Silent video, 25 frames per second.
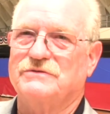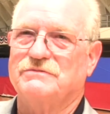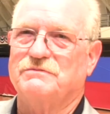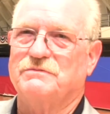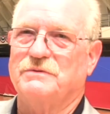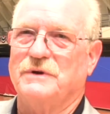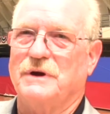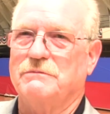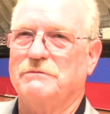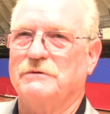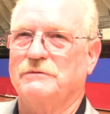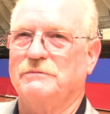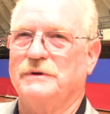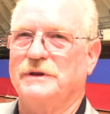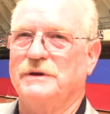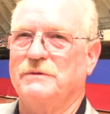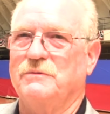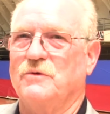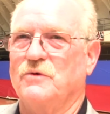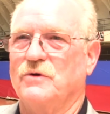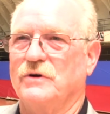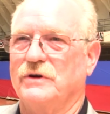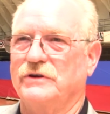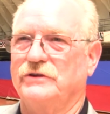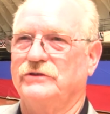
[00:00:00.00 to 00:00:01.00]
probably
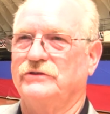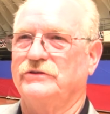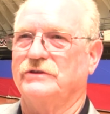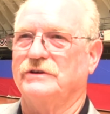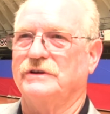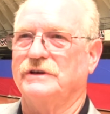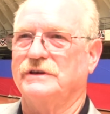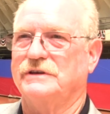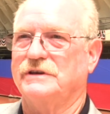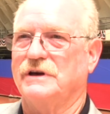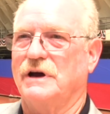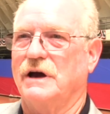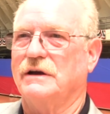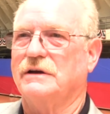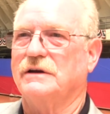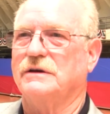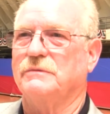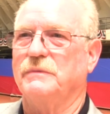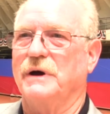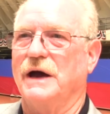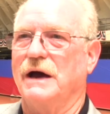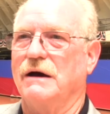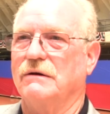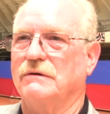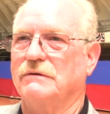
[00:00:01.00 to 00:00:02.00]
more easily talked
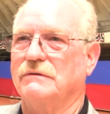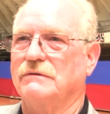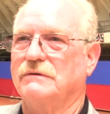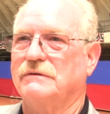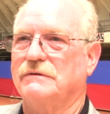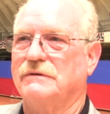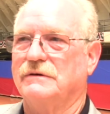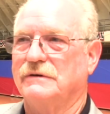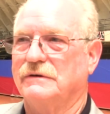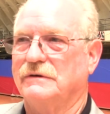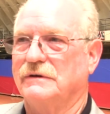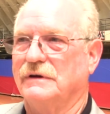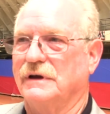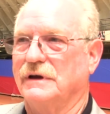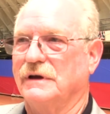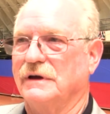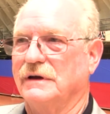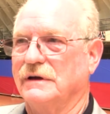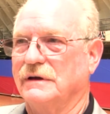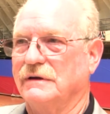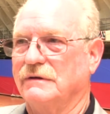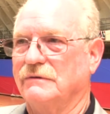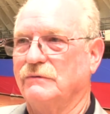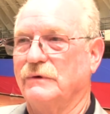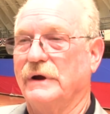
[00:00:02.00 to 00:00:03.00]
about
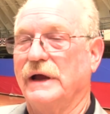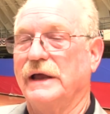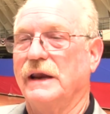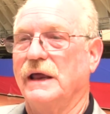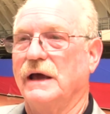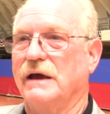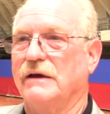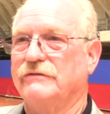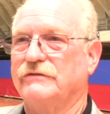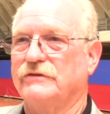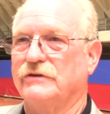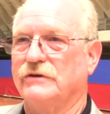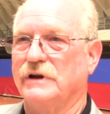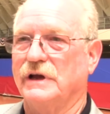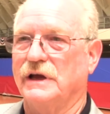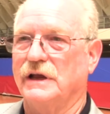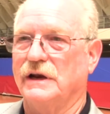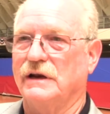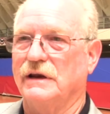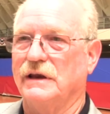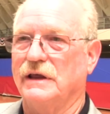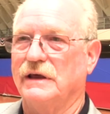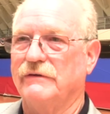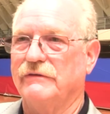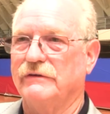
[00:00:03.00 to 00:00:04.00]
right after
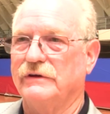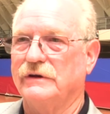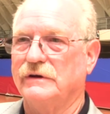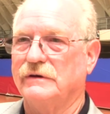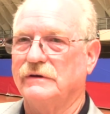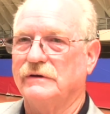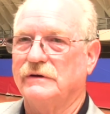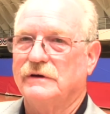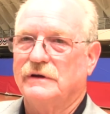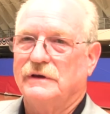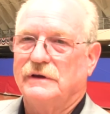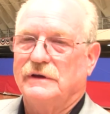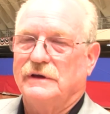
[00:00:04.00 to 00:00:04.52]
9/11.